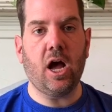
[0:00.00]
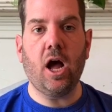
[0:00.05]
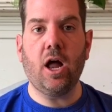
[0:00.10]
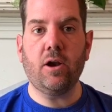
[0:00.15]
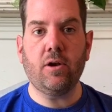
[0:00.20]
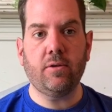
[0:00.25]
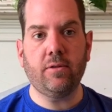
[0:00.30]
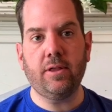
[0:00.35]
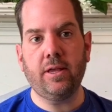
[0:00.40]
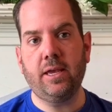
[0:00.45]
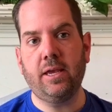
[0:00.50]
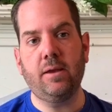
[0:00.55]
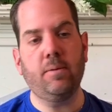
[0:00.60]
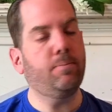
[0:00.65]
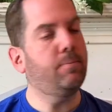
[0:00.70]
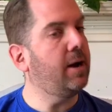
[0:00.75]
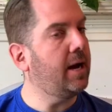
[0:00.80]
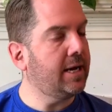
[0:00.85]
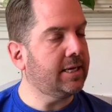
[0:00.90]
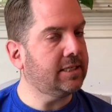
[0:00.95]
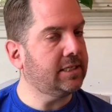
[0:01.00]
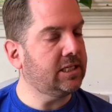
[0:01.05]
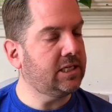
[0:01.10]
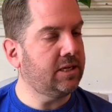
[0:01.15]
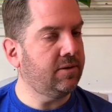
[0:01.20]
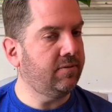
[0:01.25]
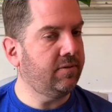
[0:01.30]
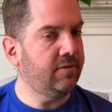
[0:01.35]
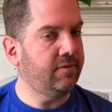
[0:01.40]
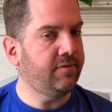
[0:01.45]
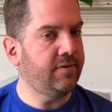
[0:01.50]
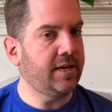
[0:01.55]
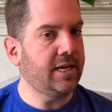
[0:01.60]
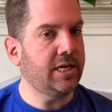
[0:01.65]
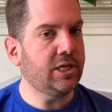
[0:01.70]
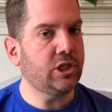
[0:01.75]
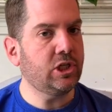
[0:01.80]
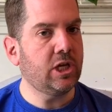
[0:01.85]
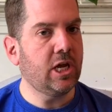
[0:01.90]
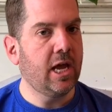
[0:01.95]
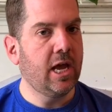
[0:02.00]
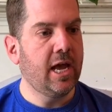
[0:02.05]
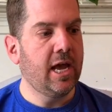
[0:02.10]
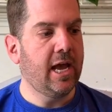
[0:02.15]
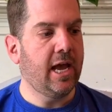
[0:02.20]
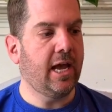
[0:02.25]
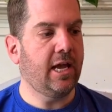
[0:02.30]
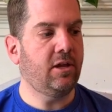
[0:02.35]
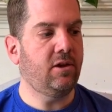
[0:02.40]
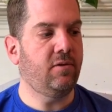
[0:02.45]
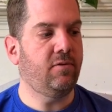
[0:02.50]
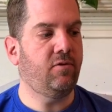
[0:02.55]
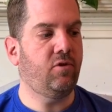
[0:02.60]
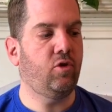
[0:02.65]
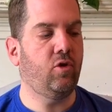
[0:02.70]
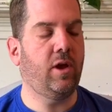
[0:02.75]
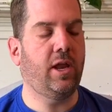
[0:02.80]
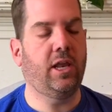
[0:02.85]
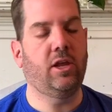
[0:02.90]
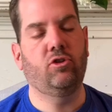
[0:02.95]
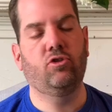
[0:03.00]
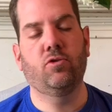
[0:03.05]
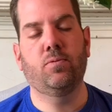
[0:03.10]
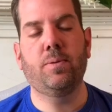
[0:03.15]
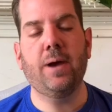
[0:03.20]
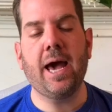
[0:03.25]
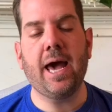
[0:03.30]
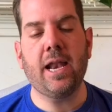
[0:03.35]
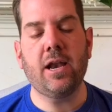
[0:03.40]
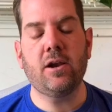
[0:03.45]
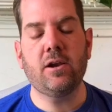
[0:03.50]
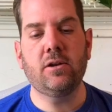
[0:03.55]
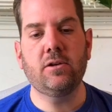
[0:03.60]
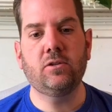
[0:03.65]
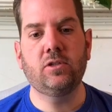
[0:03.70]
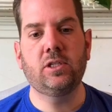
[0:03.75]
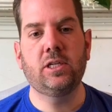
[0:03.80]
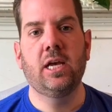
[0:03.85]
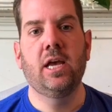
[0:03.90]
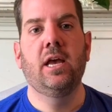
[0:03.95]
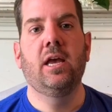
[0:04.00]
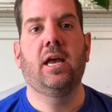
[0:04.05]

utterly, positively finished, and you've created your patterns,